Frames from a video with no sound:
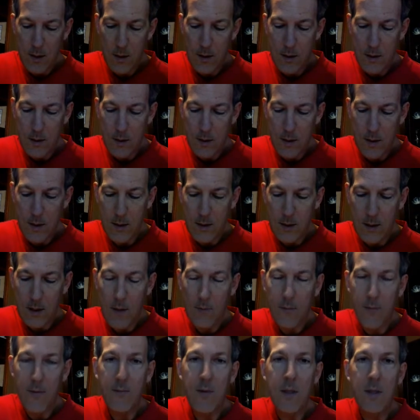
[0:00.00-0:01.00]

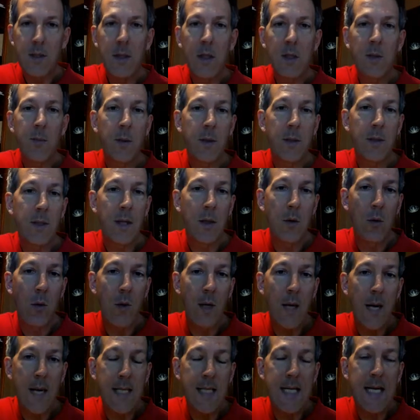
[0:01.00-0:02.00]
56% or
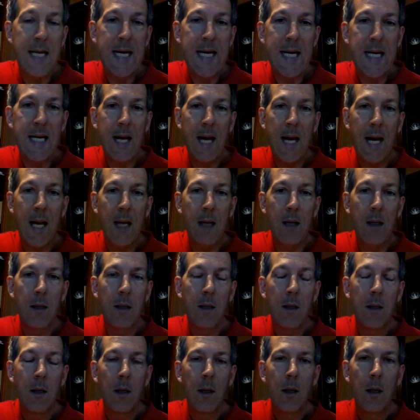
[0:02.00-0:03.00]
19 had
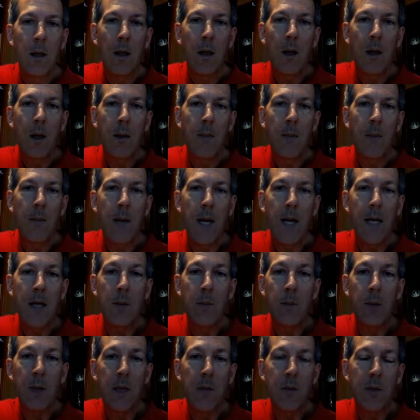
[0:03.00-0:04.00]
a
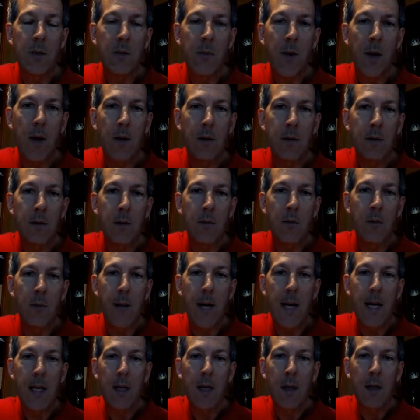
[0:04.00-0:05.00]
complete response. The
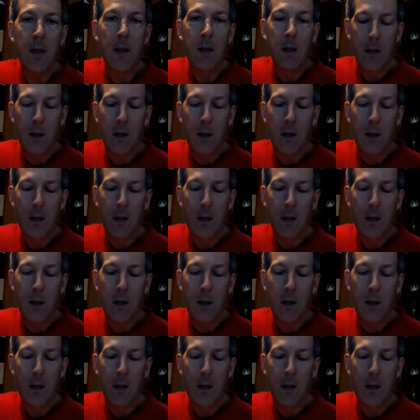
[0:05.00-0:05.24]
remaining